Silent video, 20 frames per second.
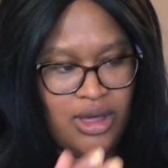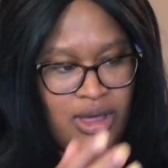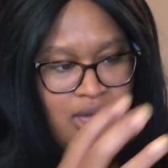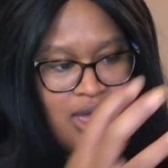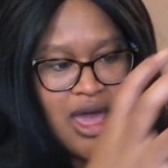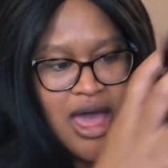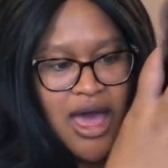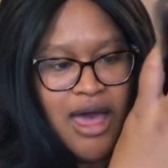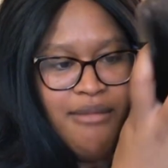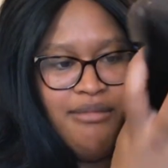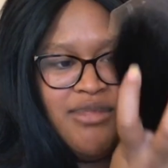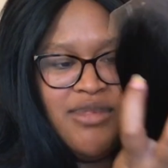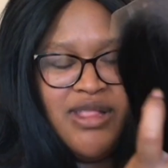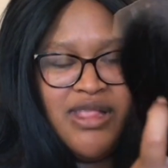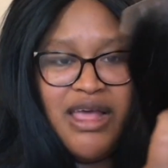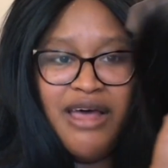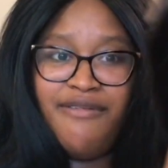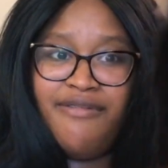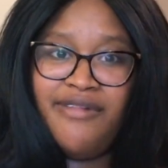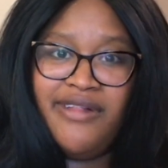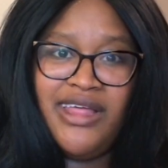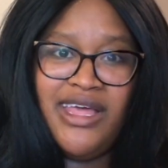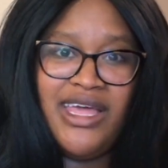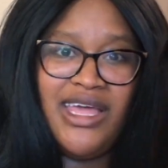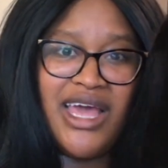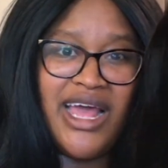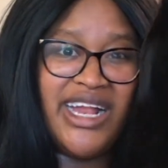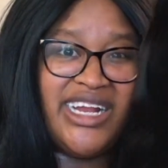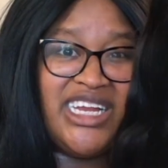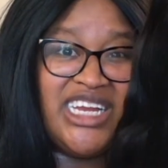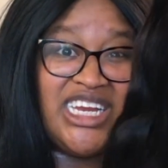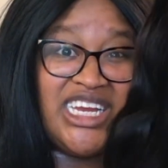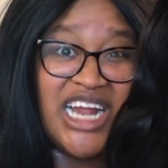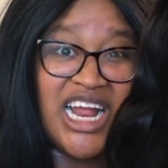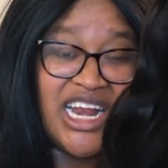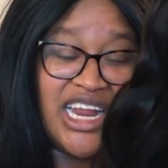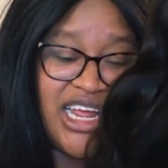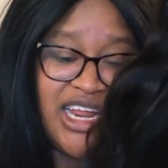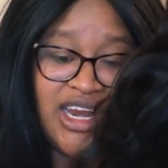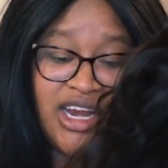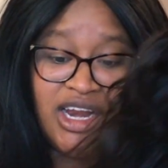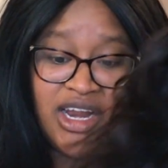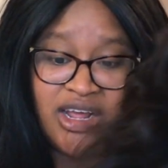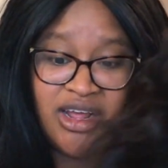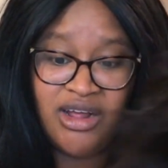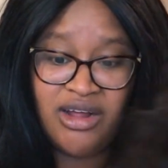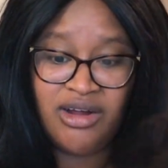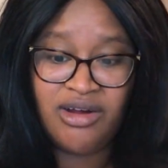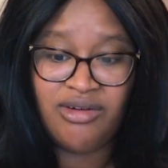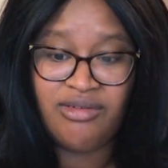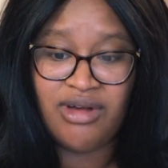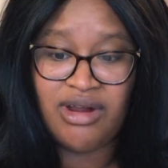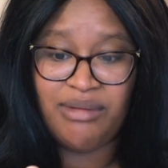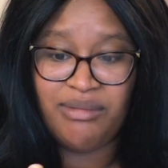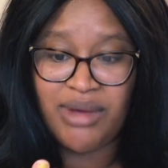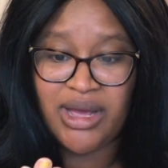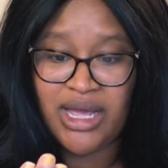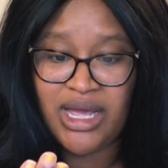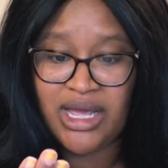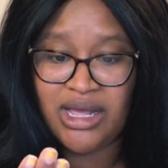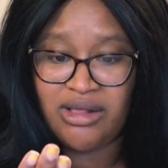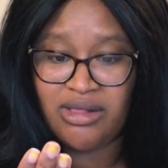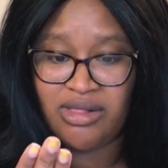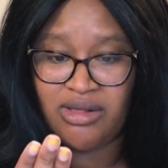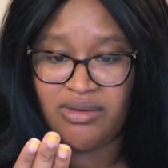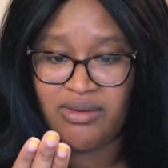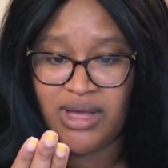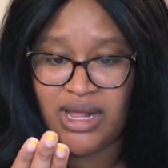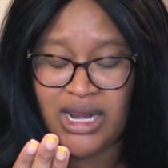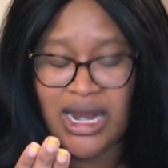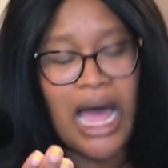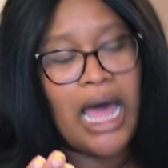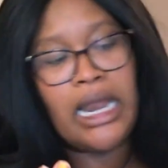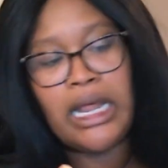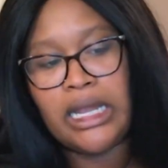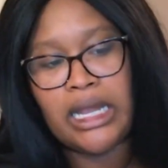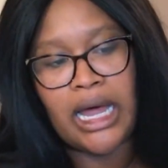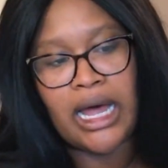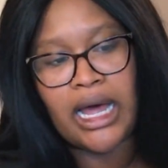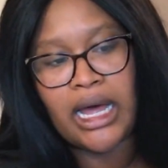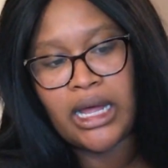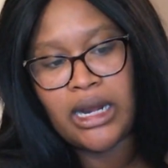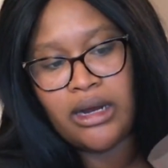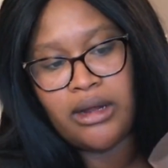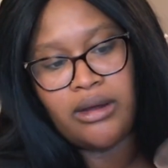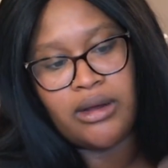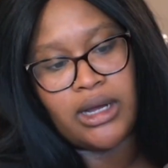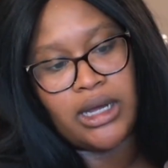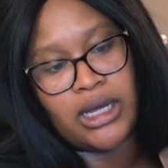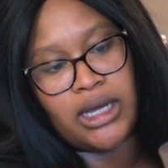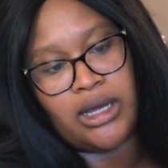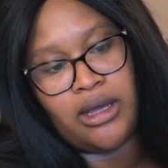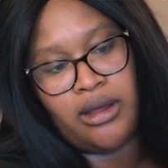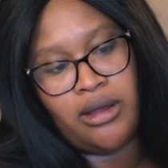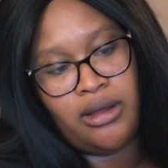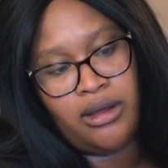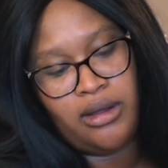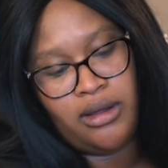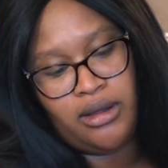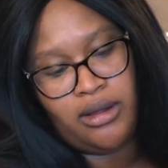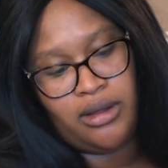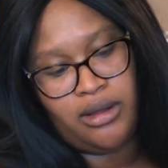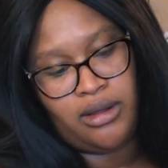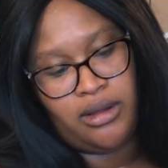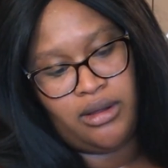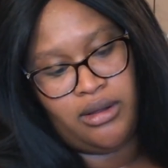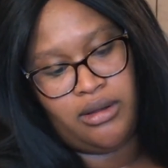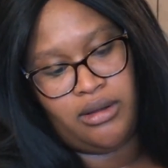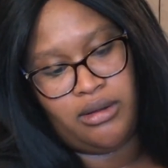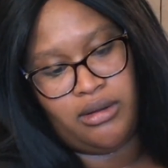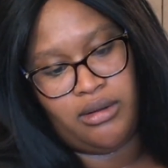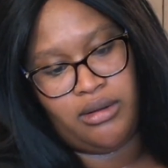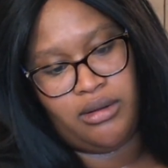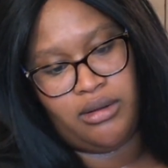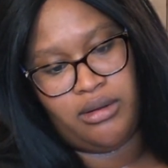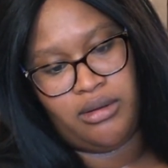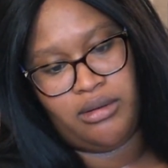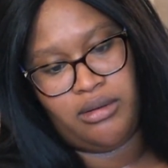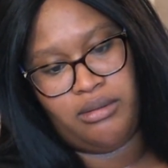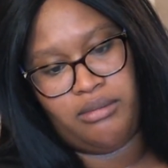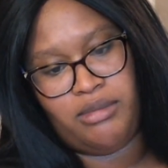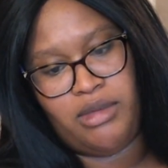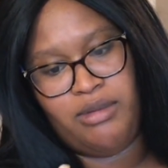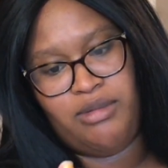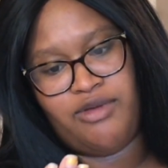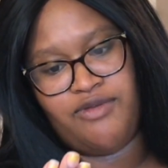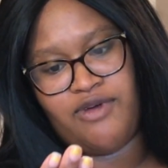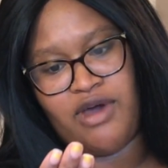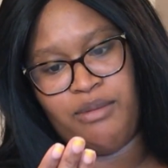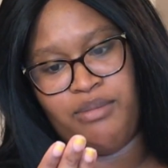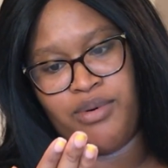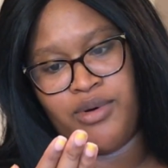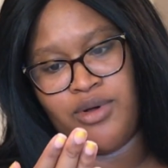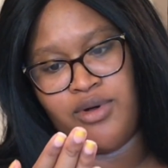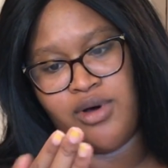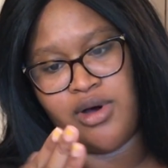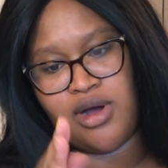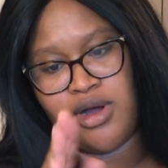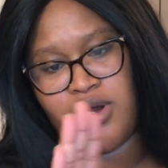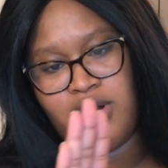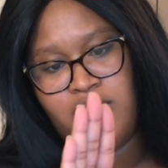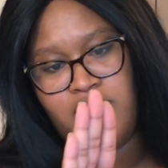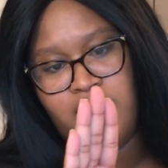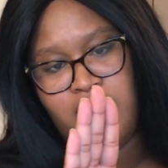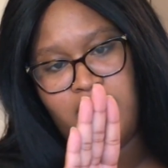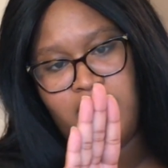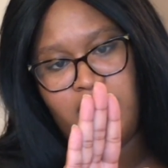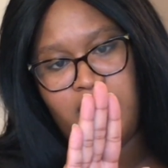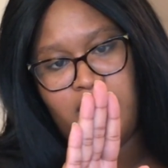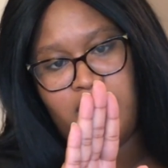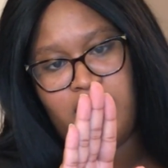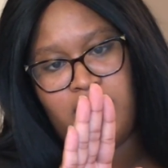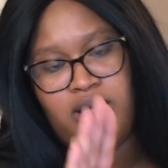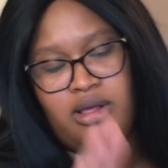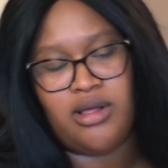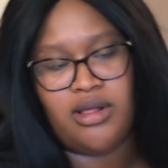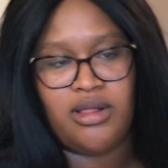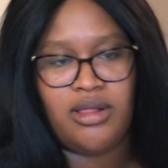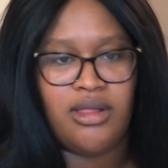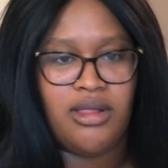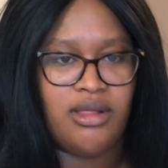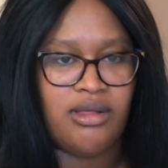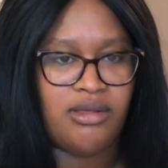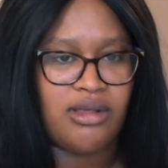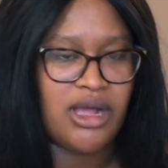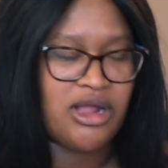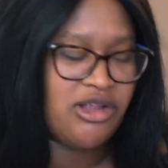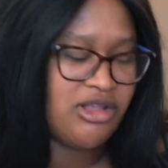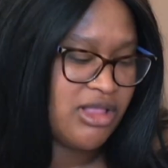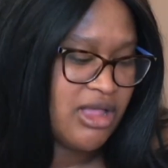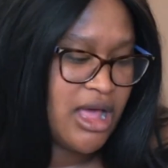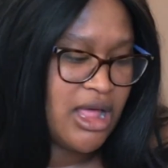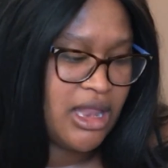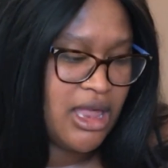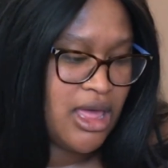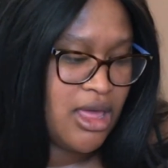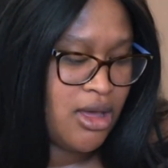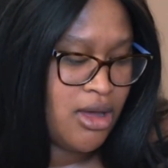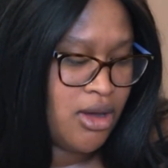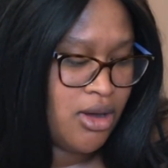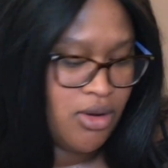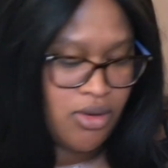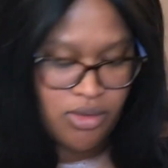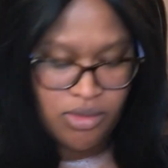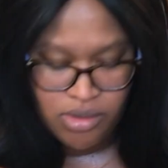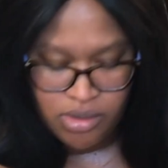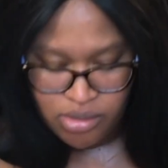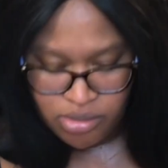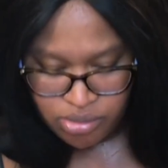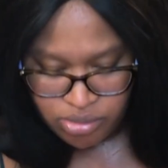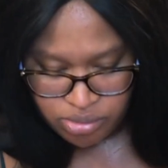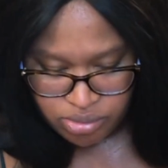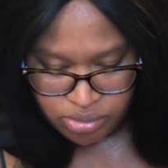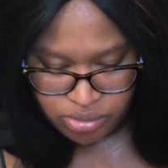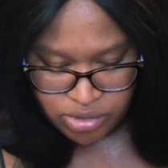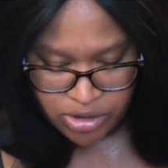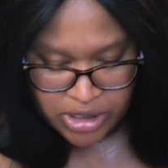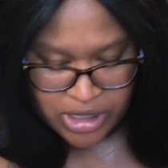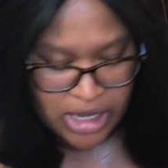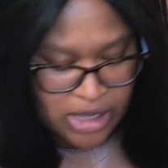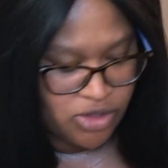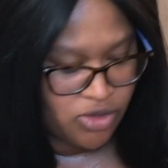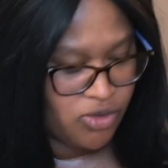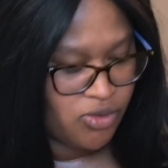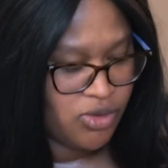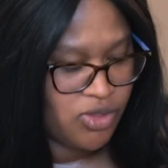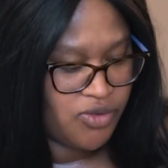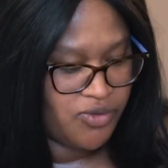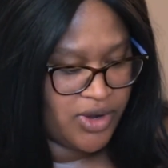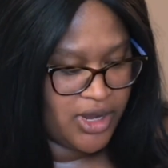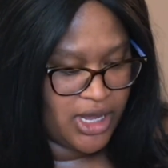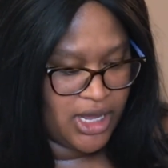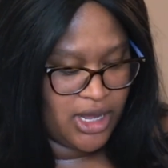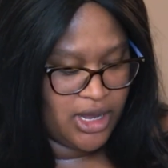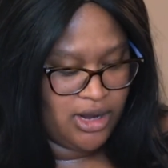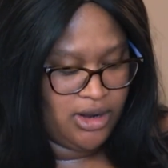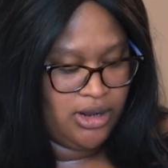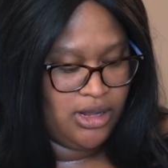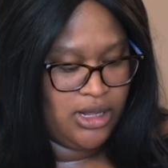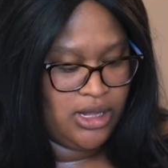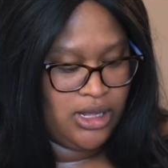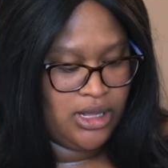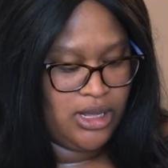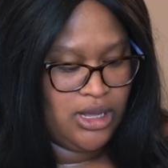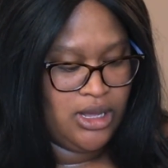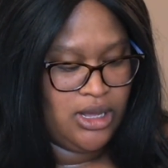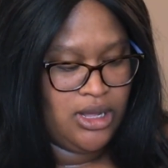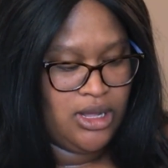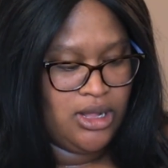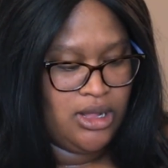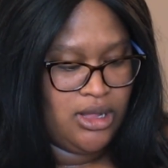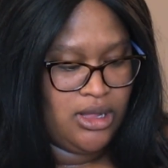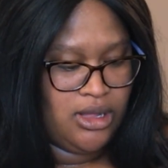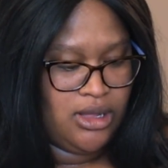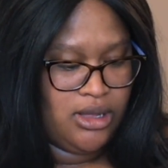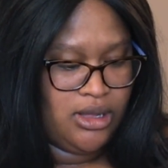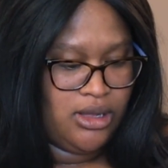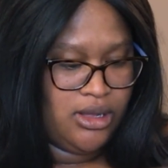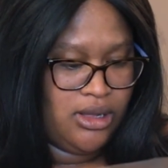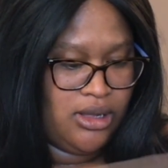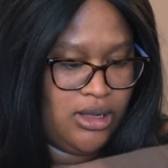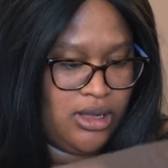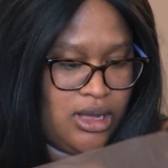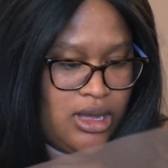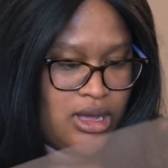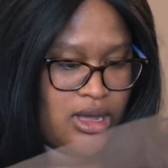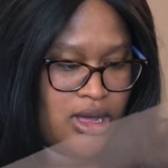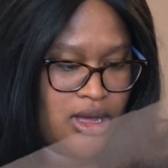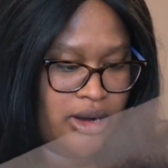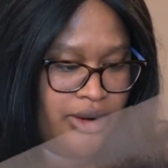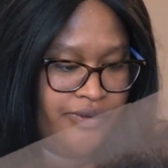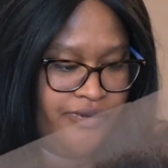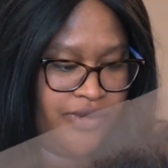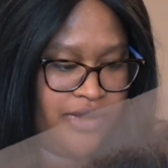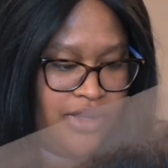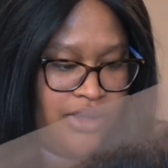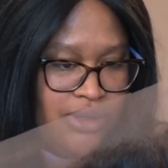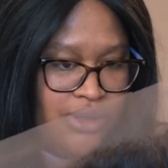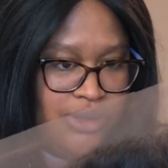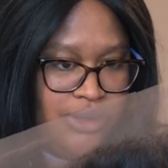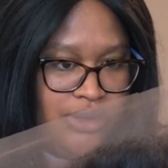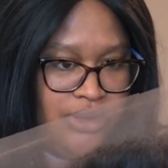Yeah, I'm definitely getting shut-in running my hands through it. Not a lot, okay. Maybe if I pull hard. So I just got like, what's that, 2 or 3 hairs. out of it.